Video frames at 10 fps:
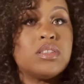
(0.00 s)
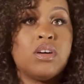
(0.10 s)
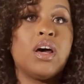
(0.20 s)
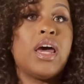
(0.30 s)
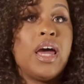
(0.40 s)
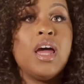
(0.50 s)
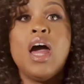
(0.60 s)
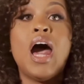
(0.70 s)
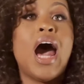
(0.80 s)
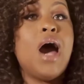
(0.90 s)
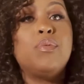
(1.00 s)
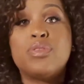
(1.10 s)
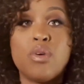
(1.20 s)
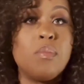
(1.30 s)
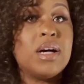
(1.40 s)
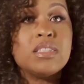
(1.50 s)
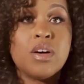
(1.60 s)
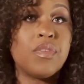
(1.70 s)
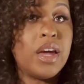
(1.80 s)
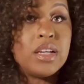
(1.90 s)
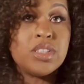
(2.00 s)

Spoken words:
and all that. I would throw myself an egg